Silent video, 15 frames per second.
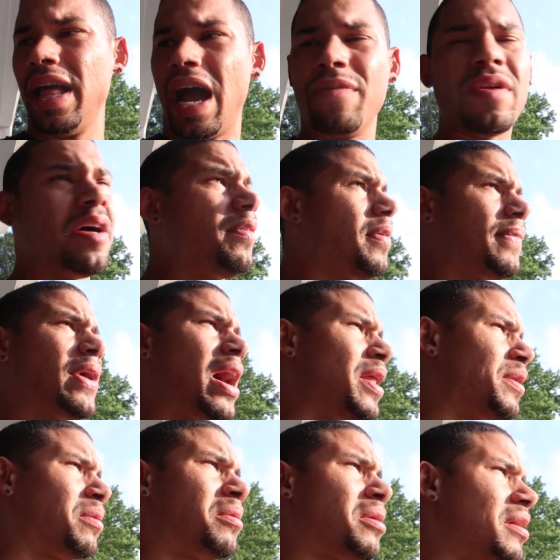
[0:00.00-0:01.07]
I've not even
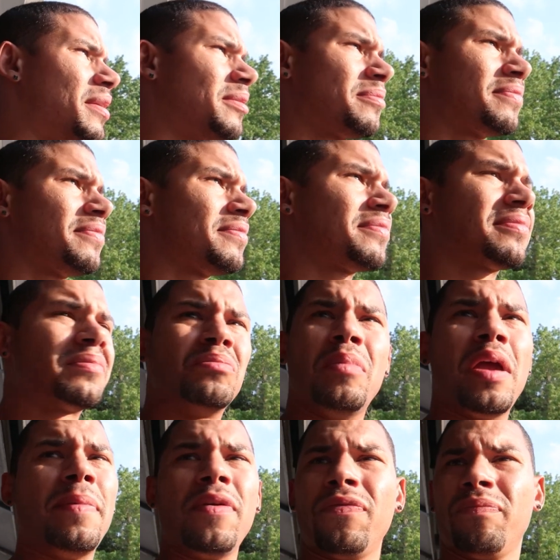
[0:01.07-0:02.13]
gotten
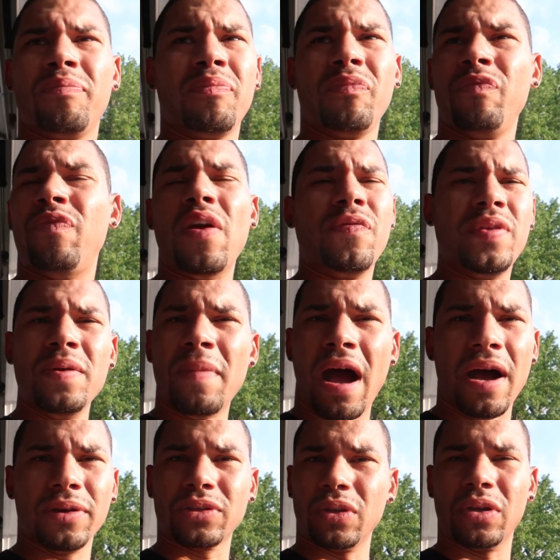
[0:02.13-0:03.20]
maybe fifty
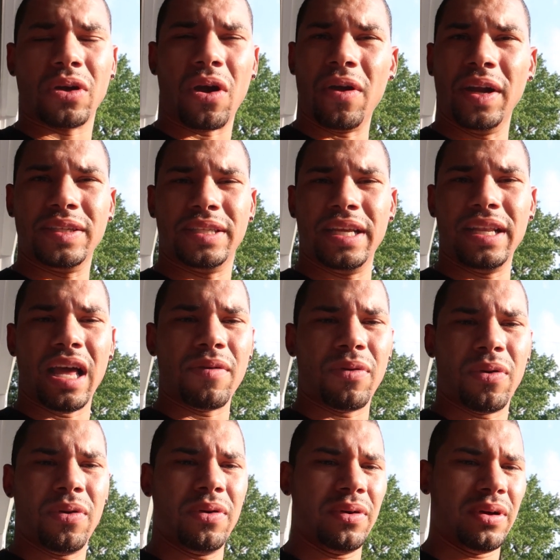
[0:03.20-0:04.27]
miles on the car at sea
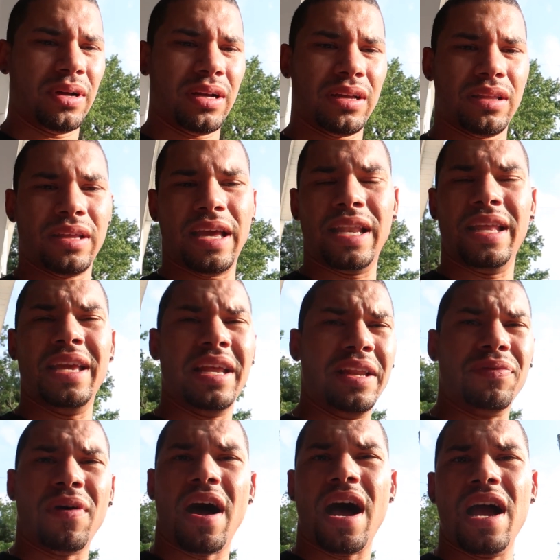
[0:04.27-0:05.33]
level in the E
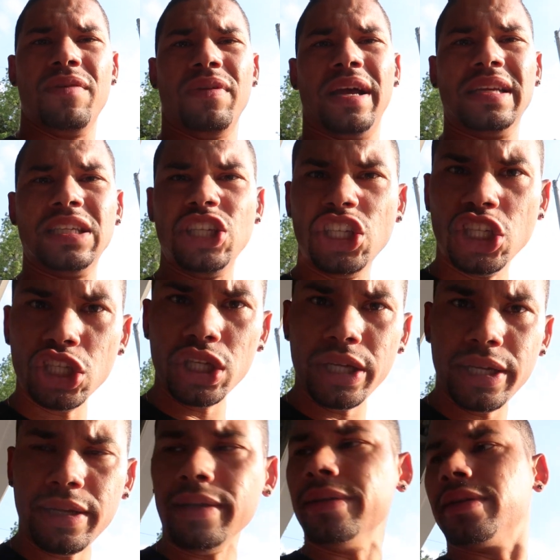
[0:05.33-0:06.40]
eighty-five, like,
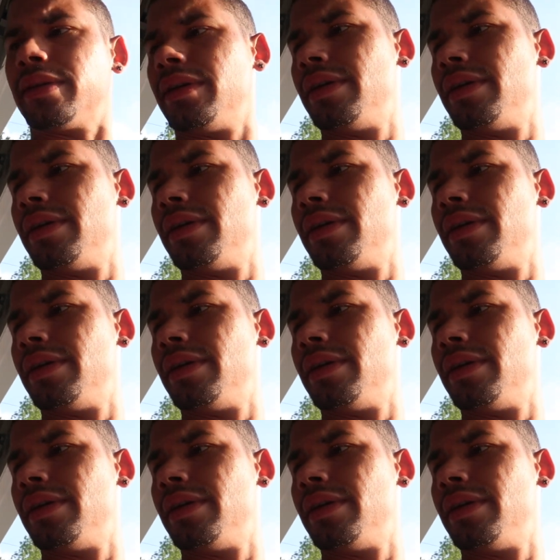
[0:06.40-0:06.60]
jeez.